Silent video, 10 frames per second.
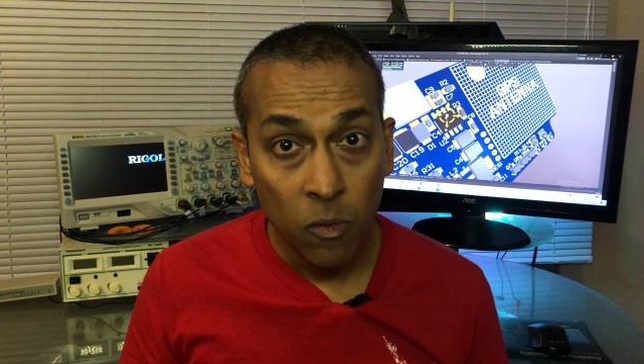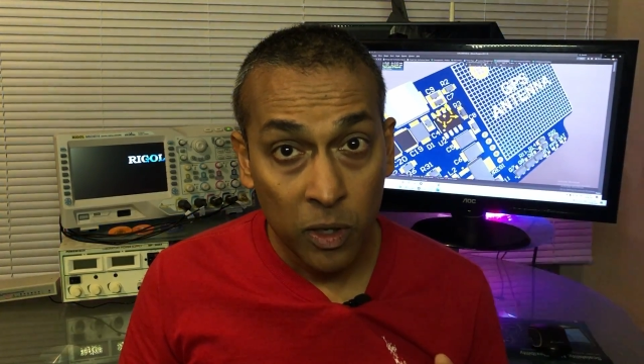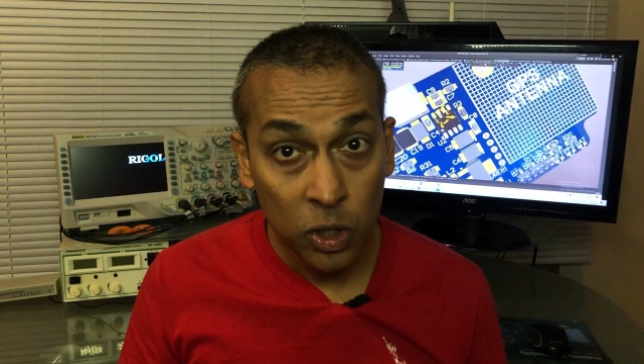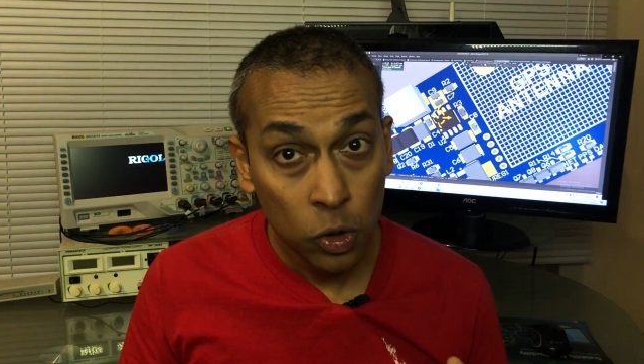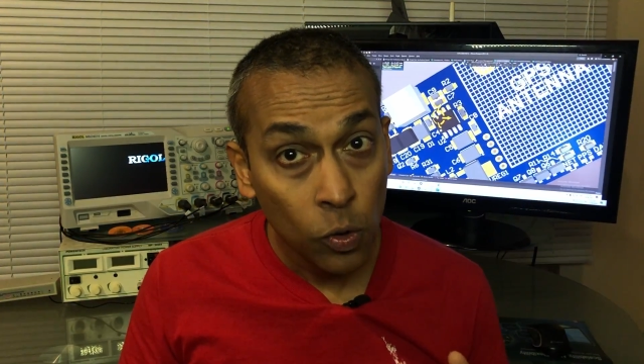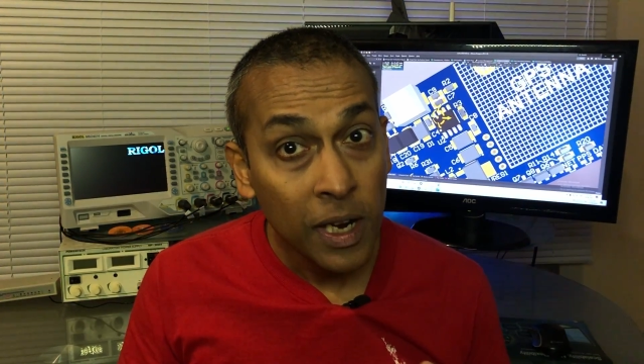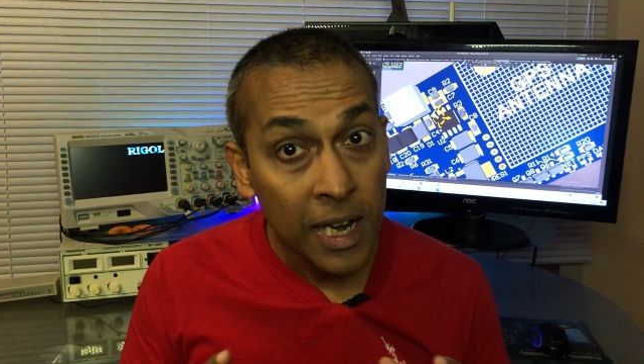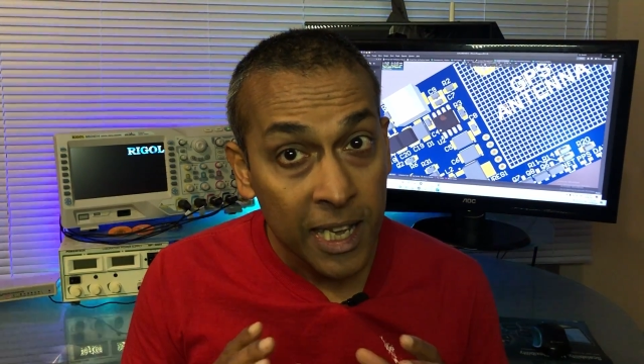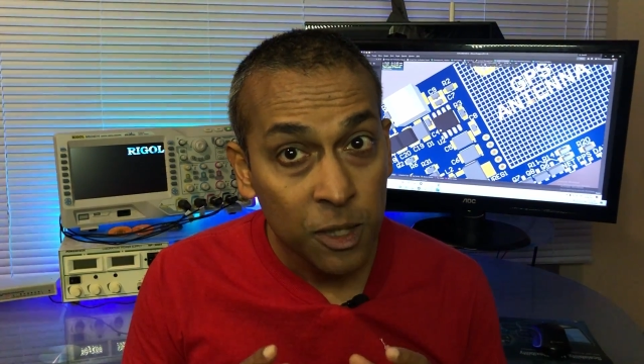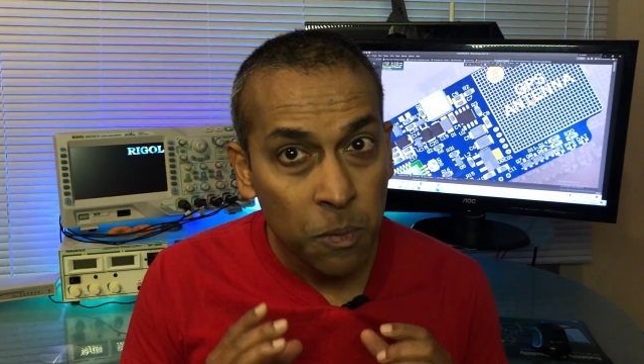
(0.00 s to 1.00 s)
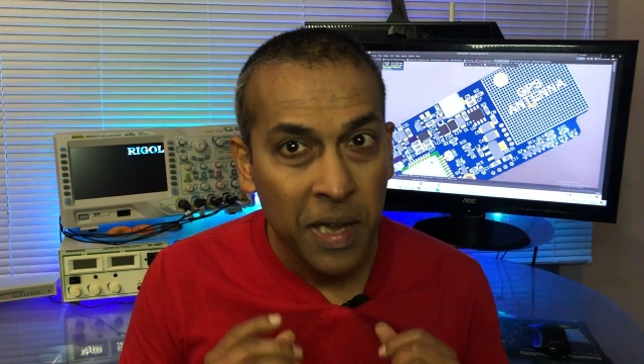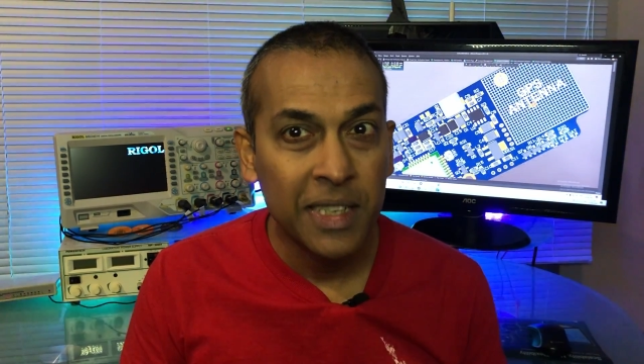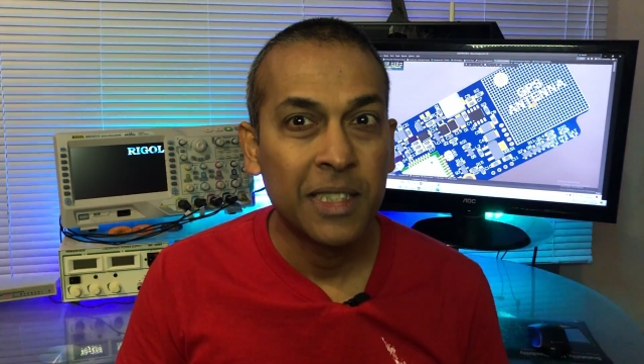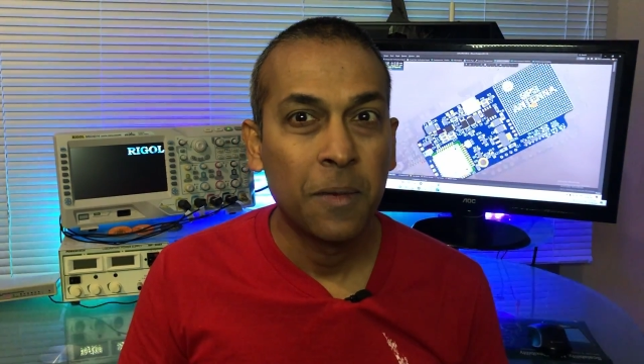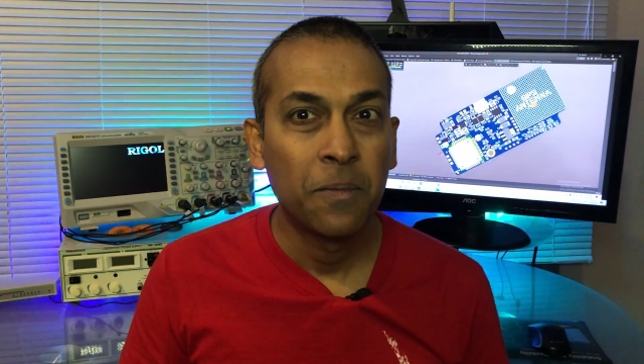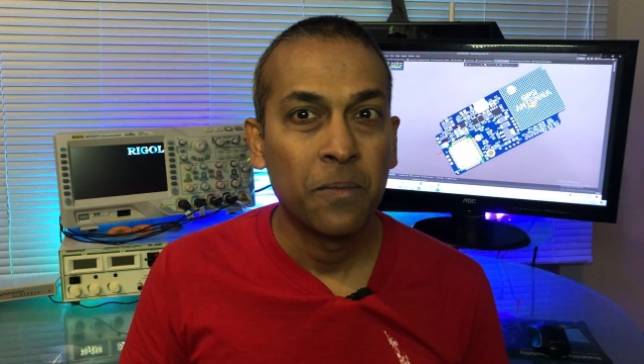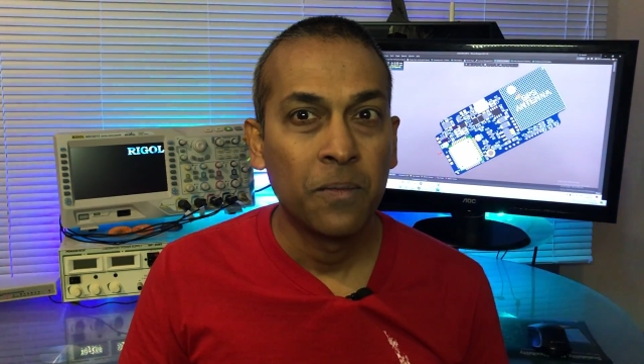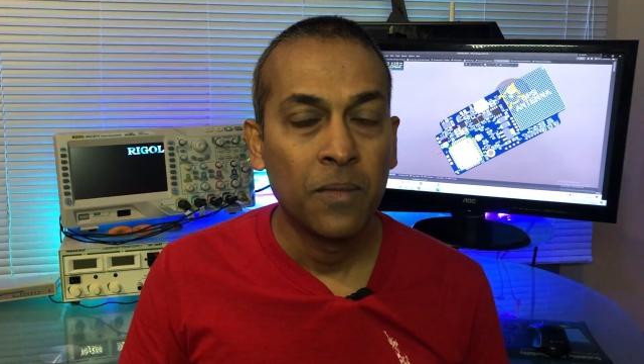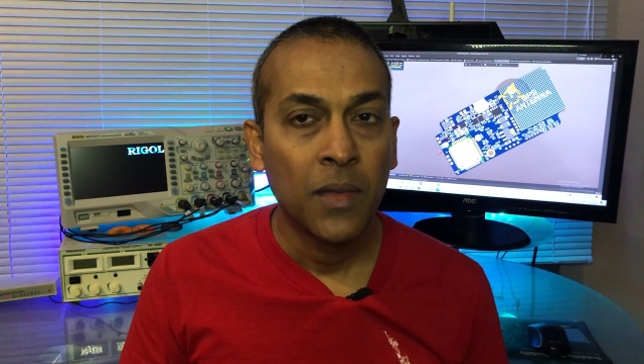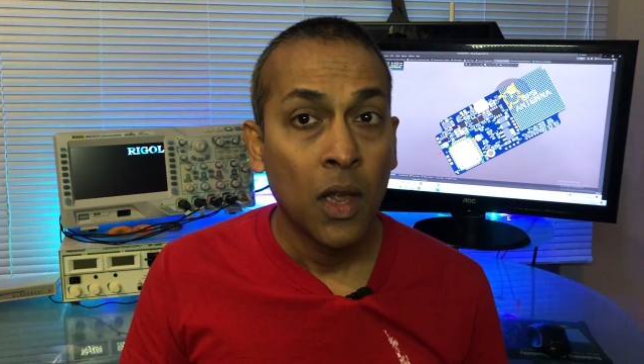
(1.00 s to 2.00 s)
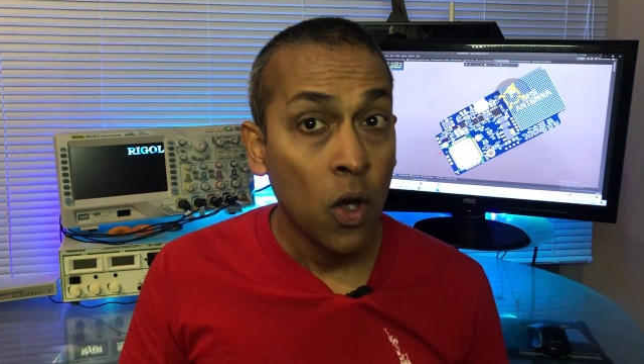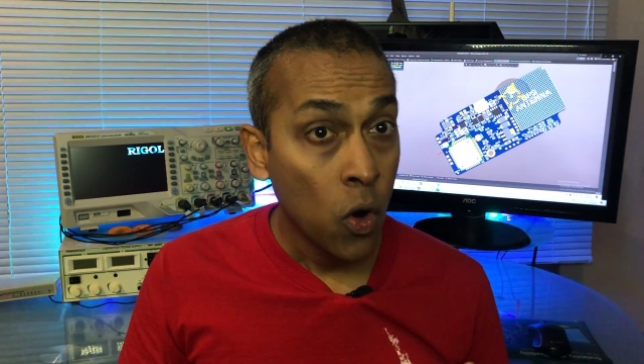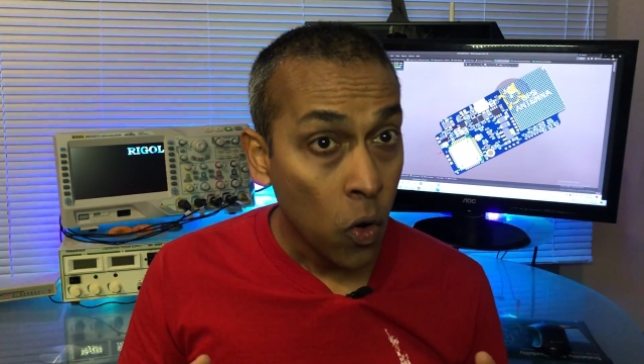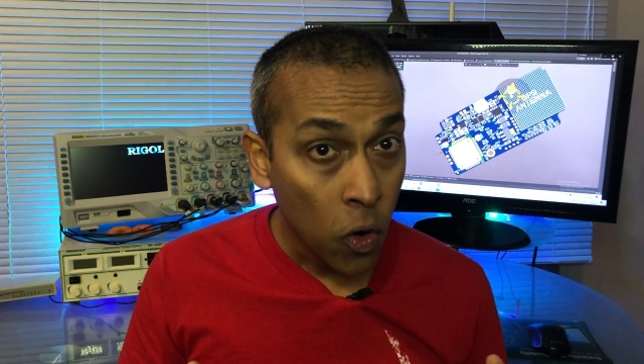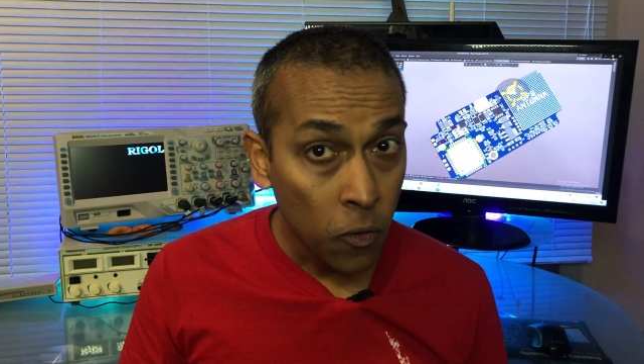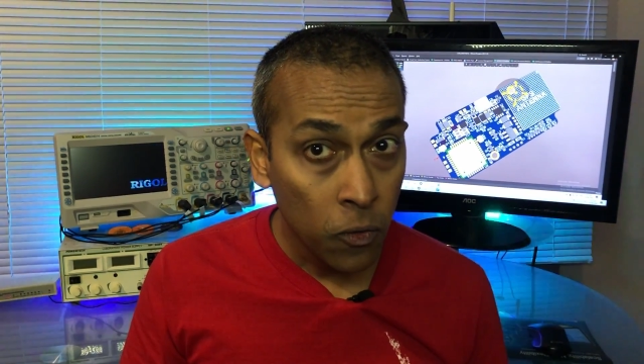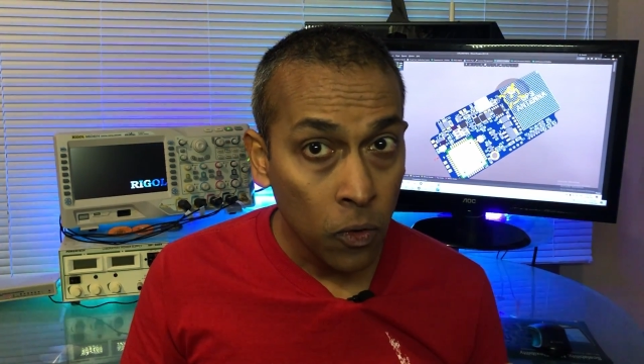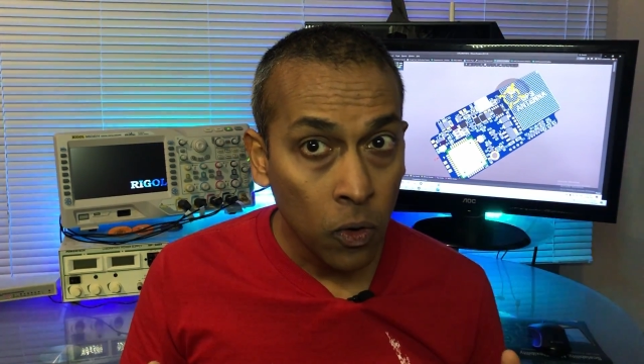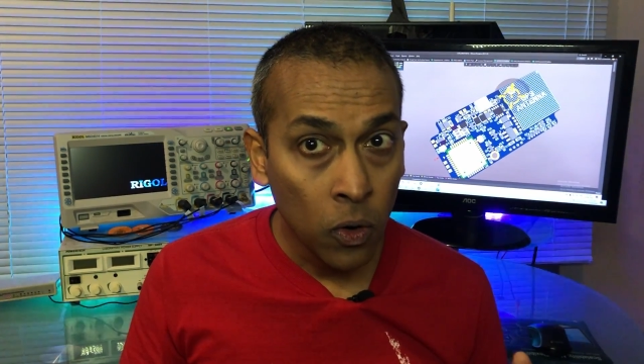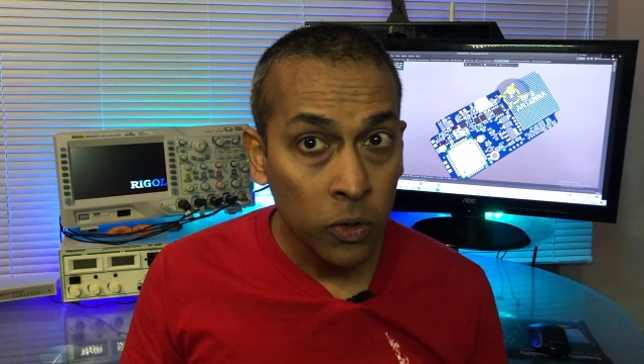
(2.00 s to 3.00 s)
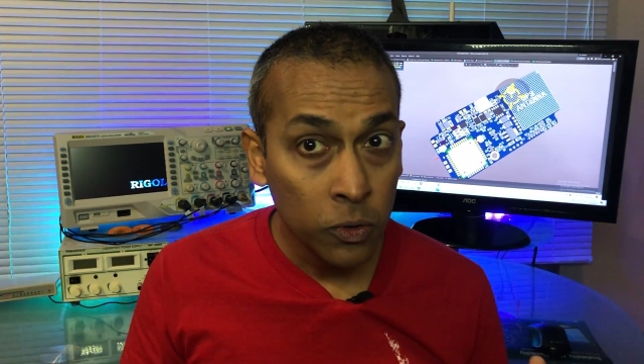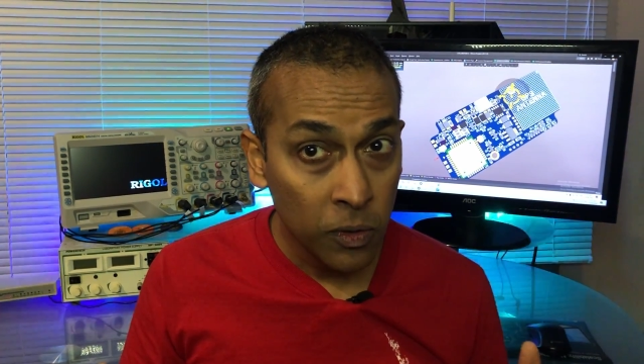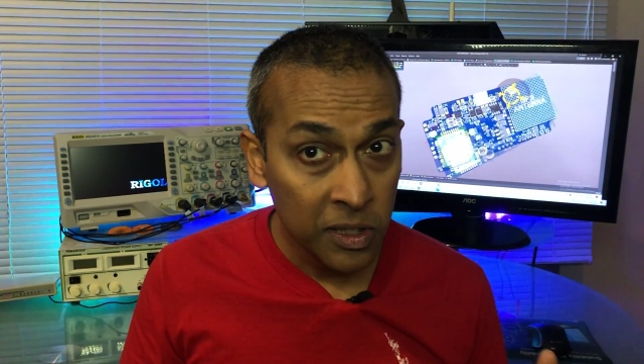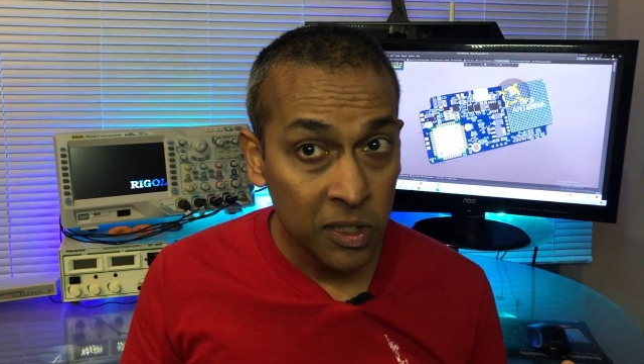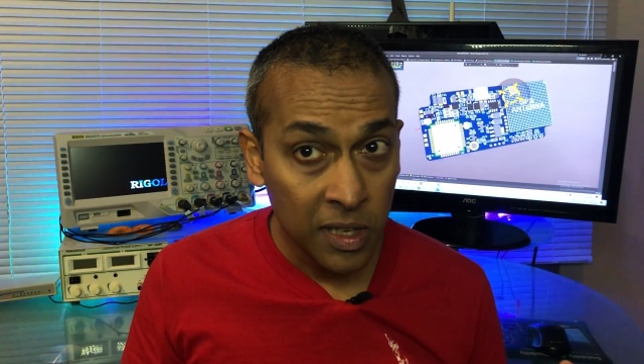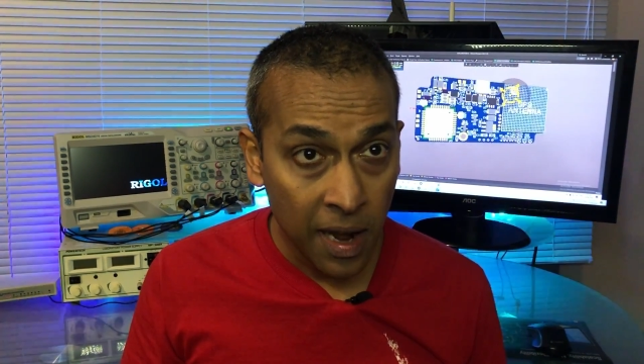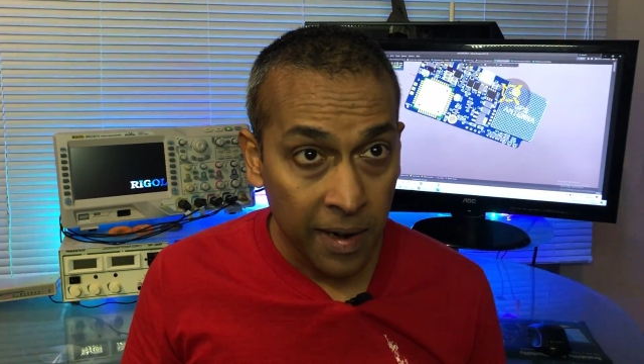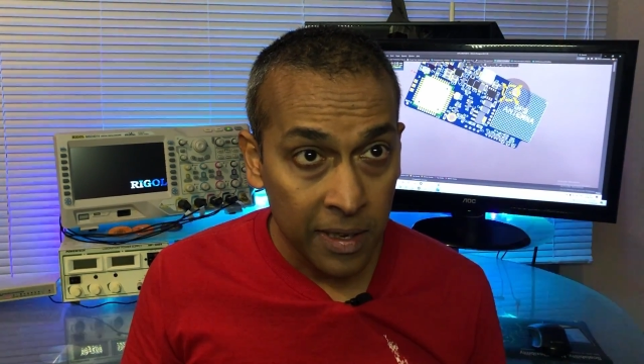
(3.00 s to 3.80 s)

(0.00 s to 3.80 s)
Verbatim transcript: which took less space. oh four oh two resistor